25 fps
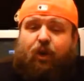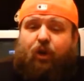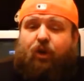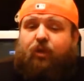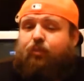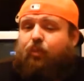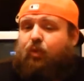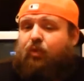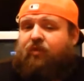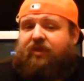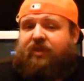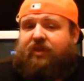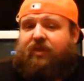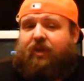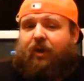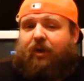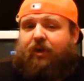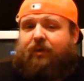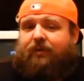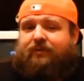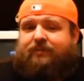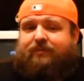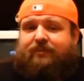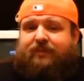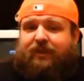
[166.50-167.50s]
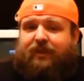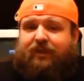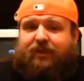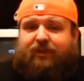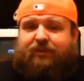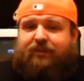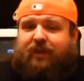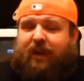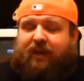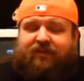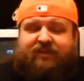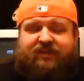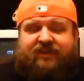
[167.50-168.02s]
In the Hood movie though.
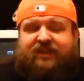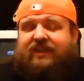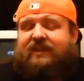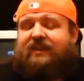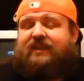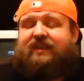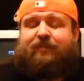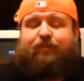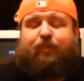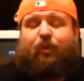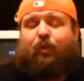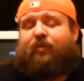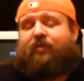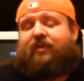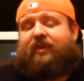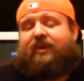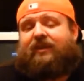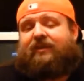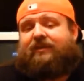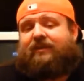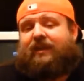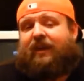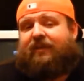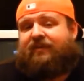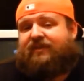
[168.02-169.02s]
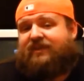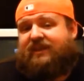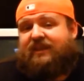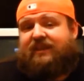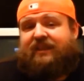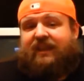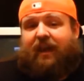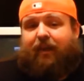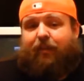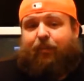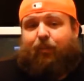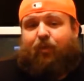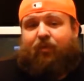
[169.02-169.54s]
I've seen the movie. I've
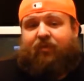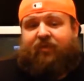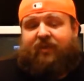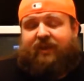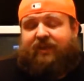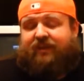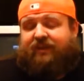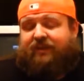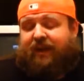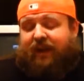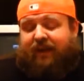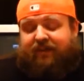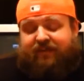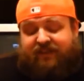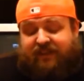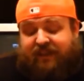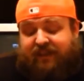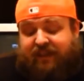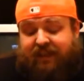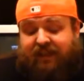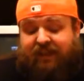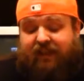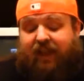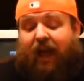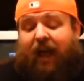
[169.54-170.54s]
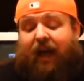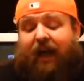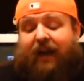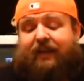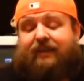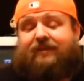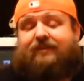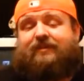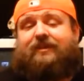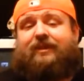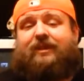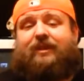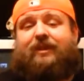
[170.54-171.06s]
seen that movie. I've seen it a lot.
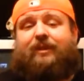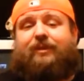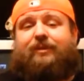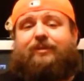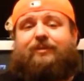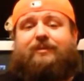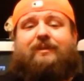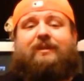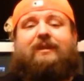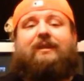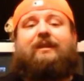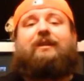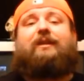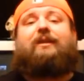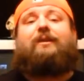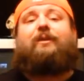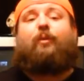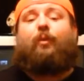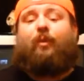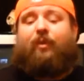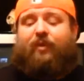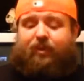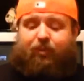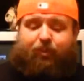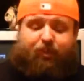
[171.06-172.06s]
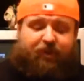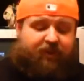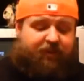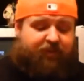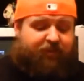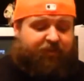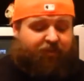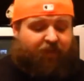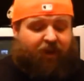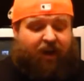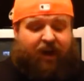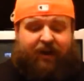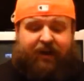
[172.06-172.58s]
Whether it be
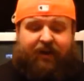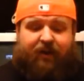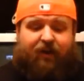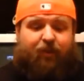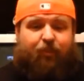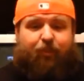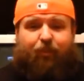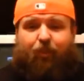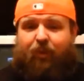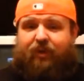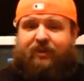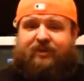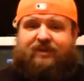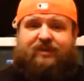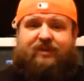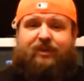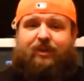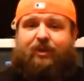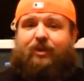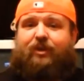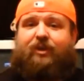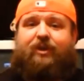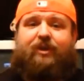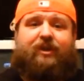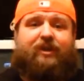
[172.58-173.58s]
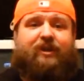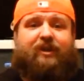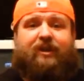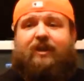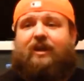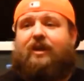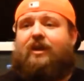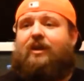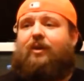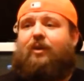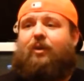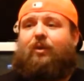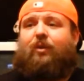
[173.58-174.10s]
Friday or Boys in the Hood
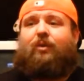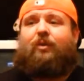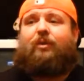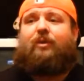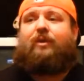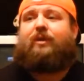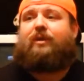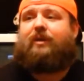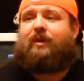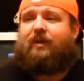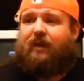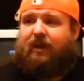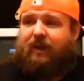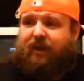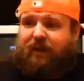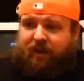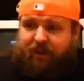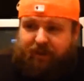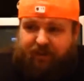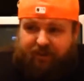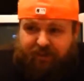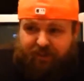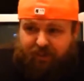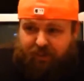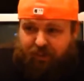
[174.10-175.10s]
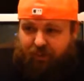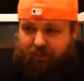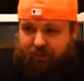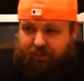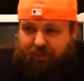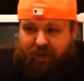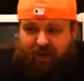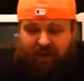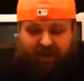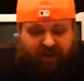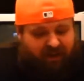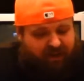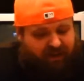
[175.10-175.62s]
or
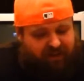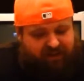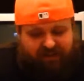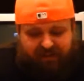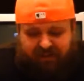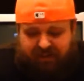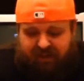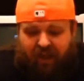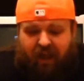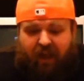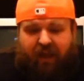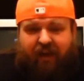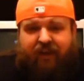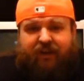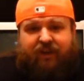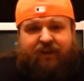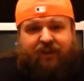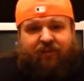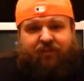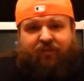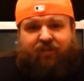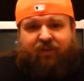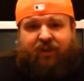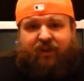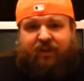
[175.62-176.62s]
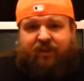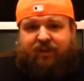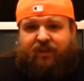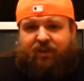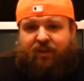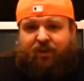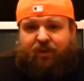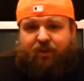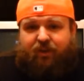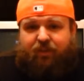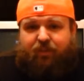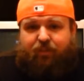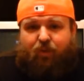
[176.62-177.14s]
a lot of different In the
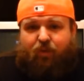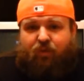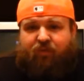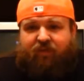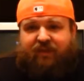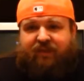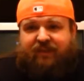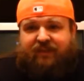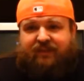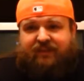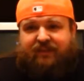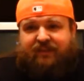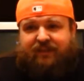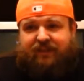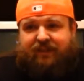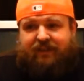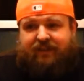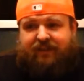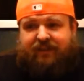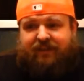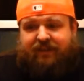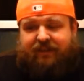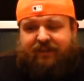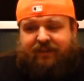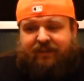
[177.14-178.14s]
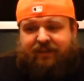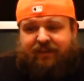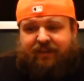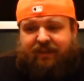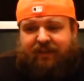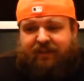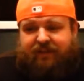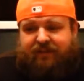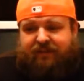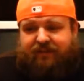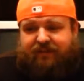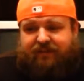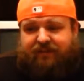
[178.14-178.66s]
Hood movies
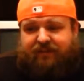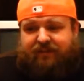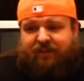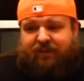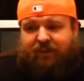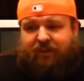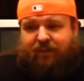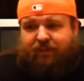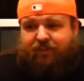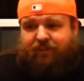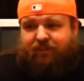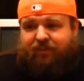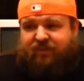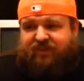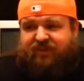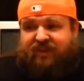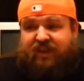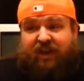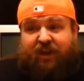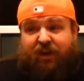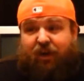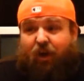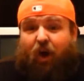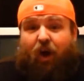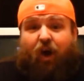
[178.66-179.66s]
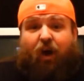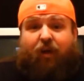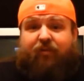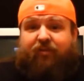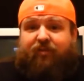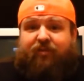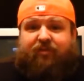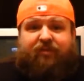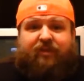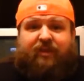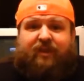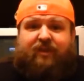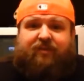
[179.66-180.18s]
that set it
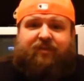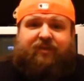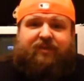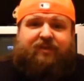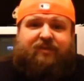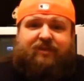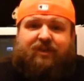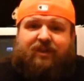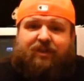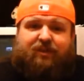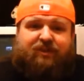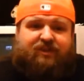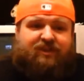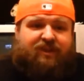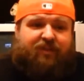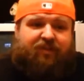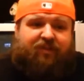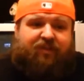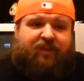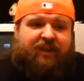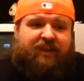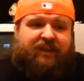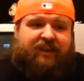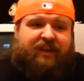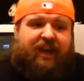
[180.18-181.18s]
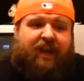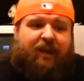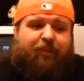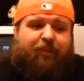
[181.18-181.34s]
off, even stuff like